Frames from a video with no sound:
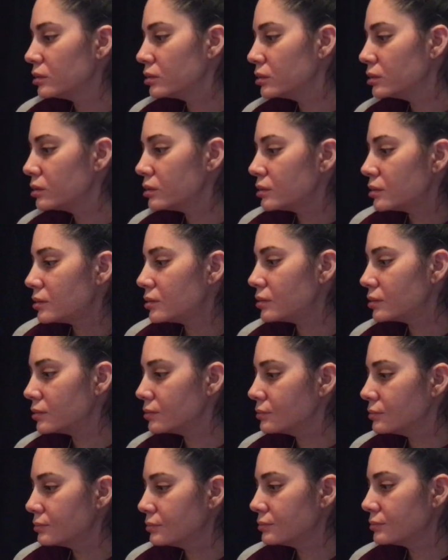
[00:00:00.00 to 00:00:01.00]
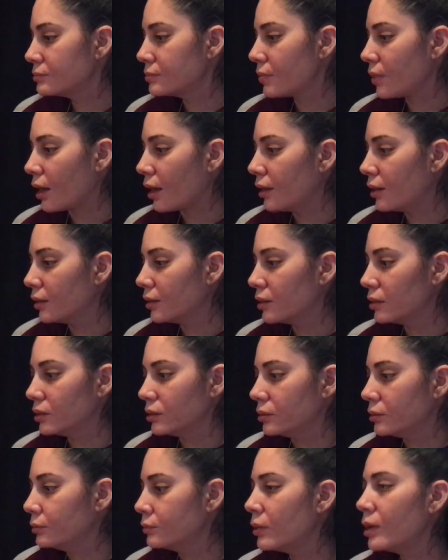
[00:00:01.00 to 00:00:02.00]
just
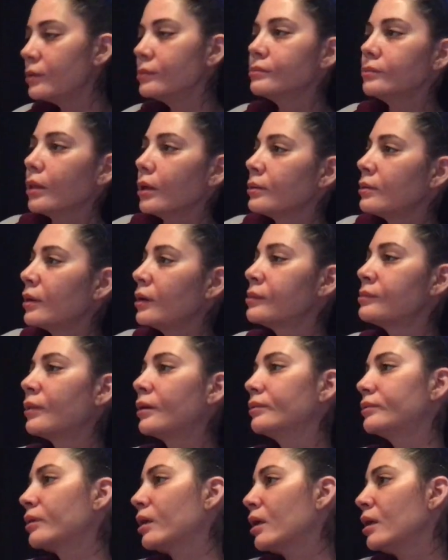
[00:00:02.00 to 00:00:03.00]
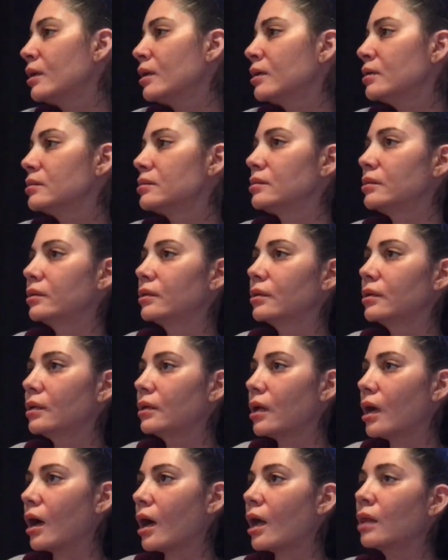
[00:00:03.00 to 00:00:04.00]
the wind blowing in my face, and
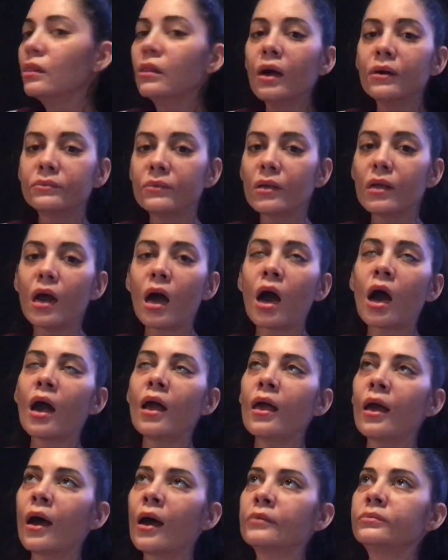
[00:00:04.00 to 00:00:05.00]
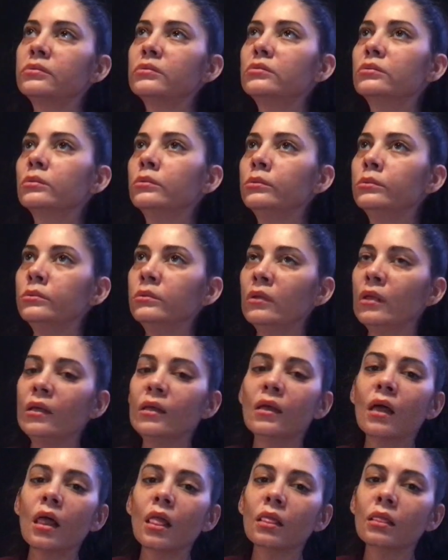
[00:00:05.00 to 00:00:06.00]
I loved it. I
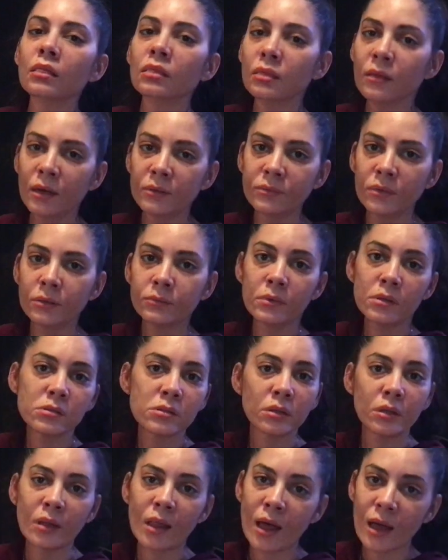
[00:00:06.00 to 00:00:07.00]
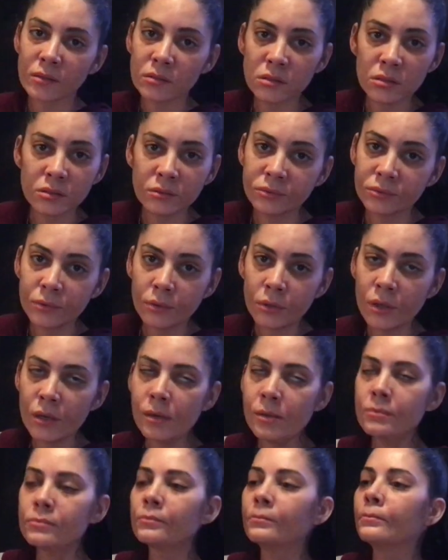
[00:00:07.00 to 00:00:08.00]
absolutely loved it. We took classes for
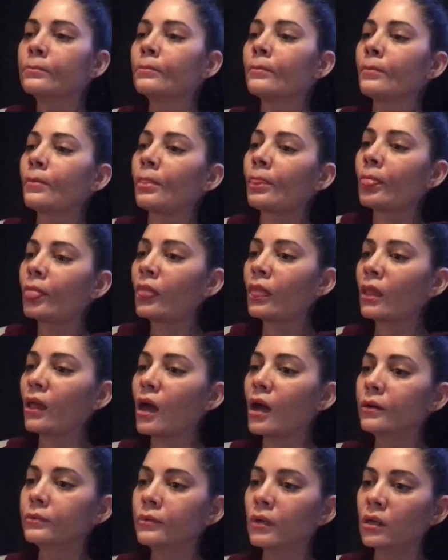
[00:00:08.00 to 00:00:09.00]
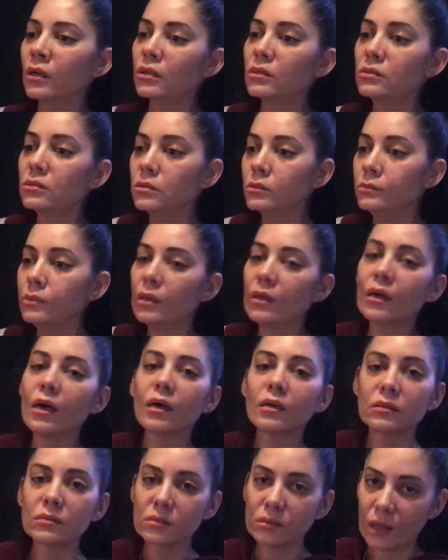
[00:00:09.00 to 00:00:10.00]
it. I wanted to be
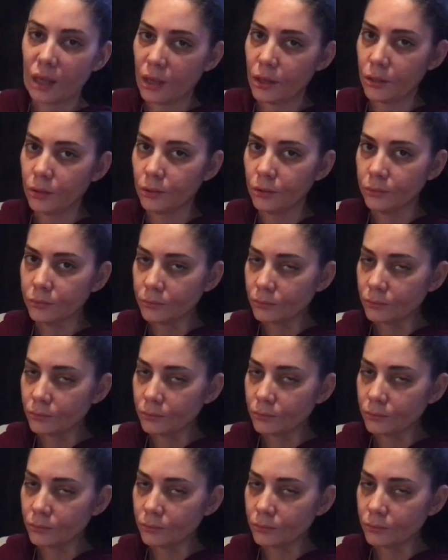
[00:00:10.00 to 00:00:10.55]
a skater.